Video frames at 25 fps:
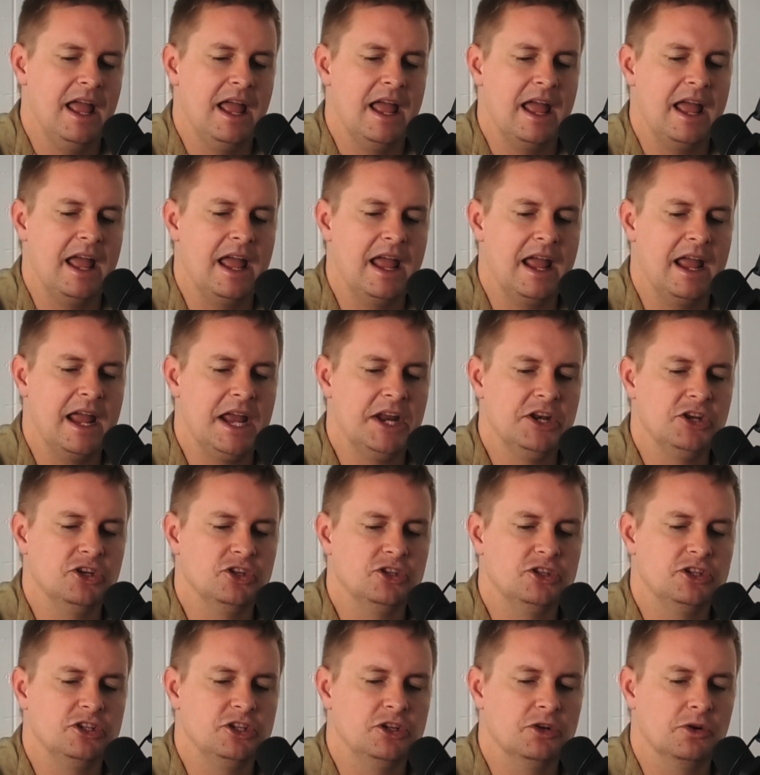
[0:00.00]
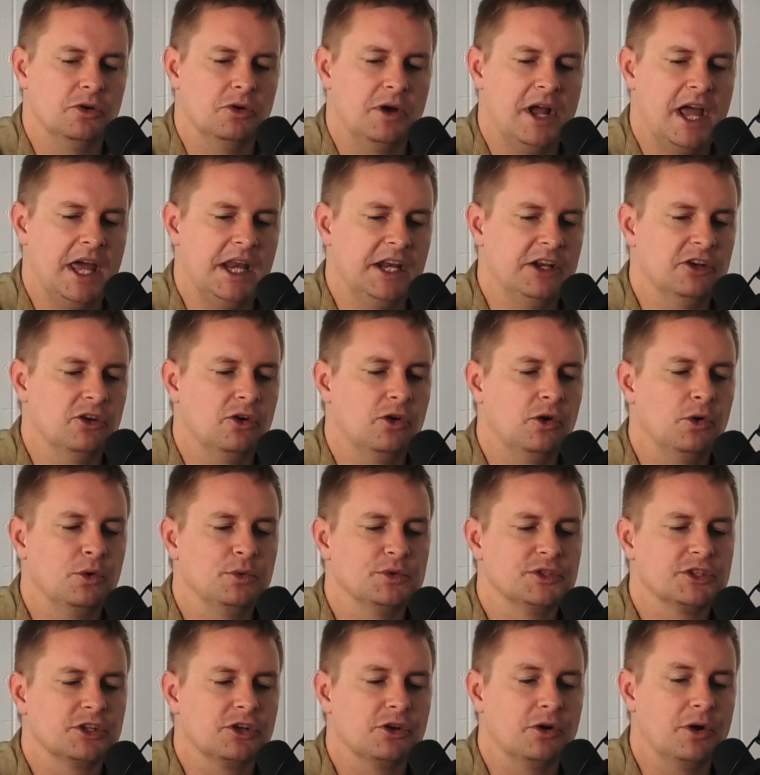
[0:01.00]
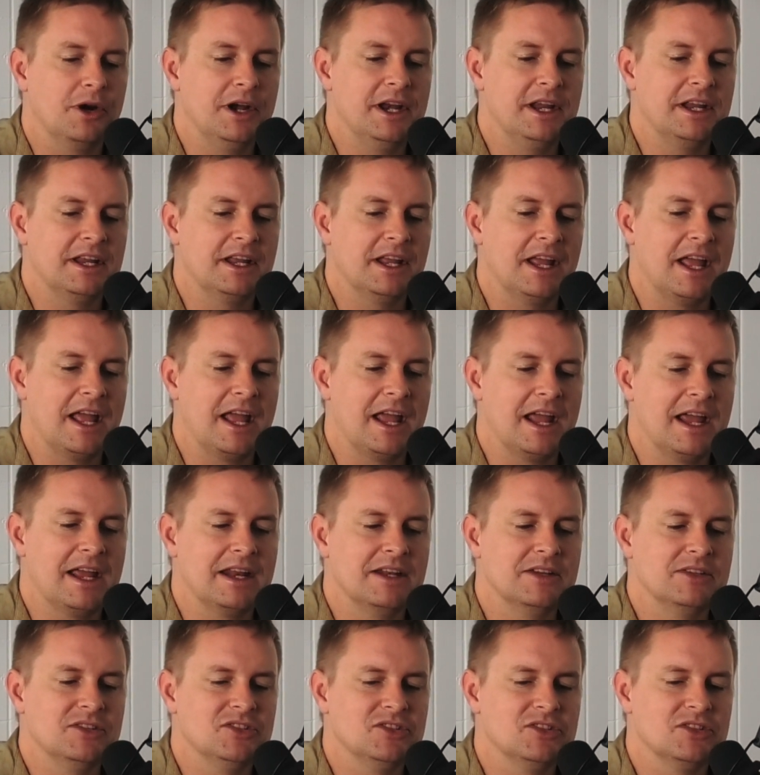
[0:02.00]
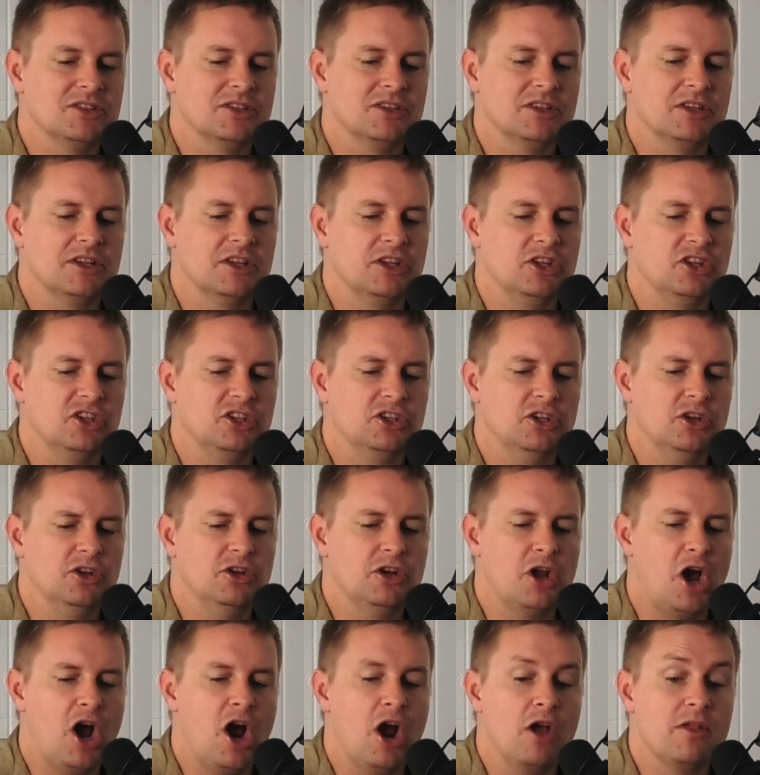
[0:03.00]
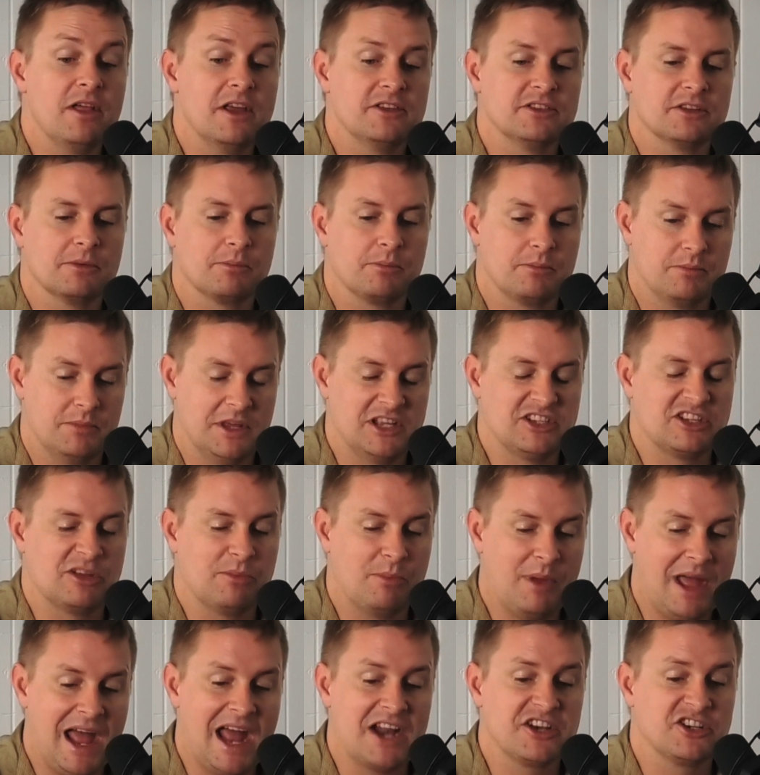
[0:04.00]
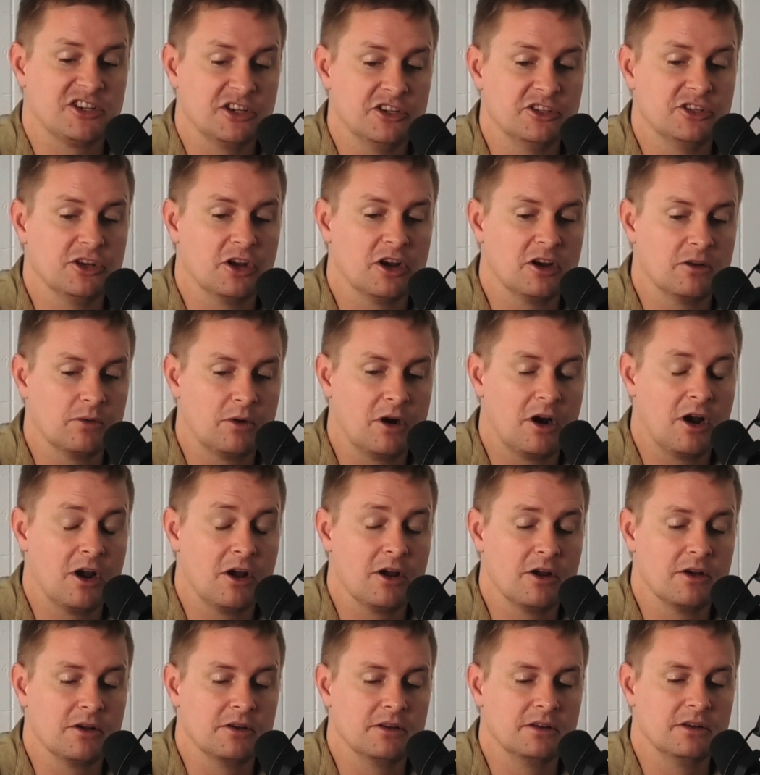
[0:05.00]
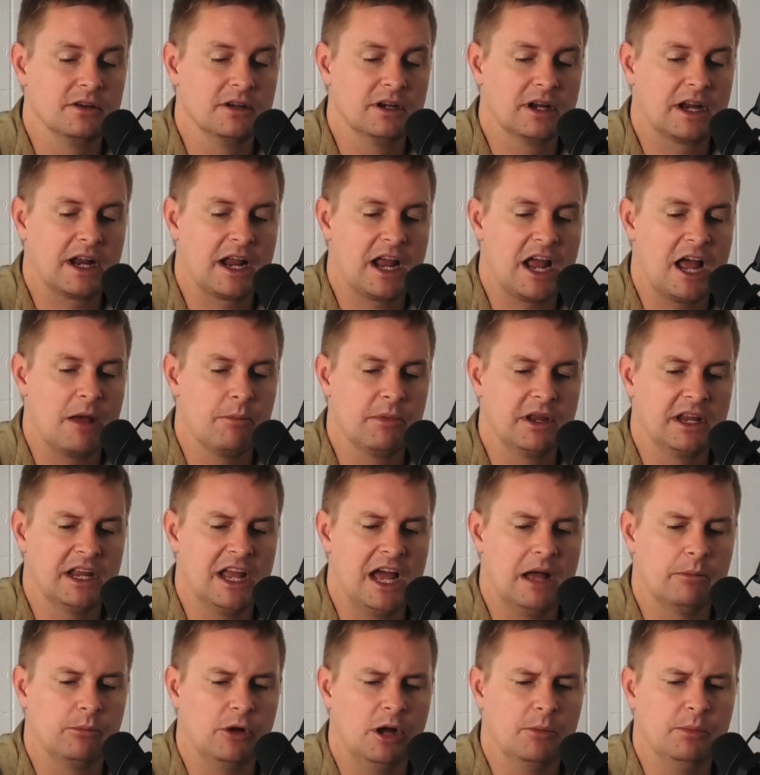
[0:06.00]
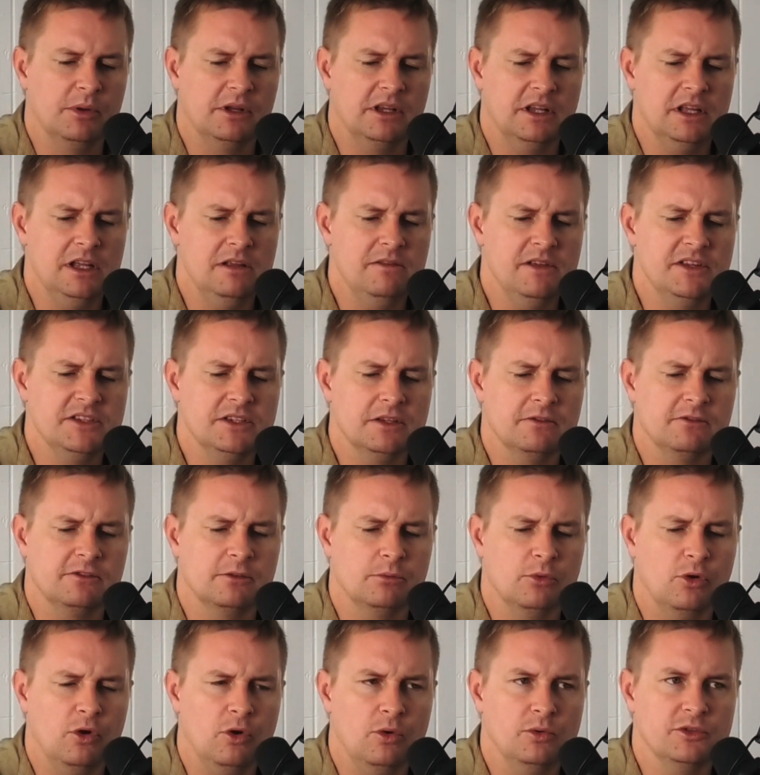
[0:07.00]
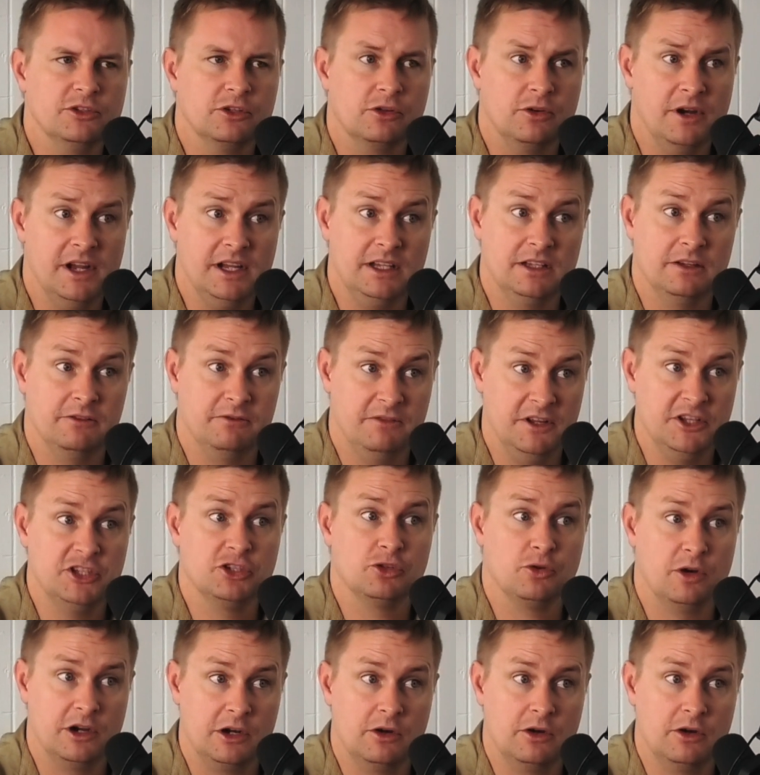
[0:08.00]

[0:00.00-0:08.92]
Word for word: and you're heading to Halls Creek, and you know there's a there's a patch of dirt road coming up. I believe is it from Halls Creek to Fitzroy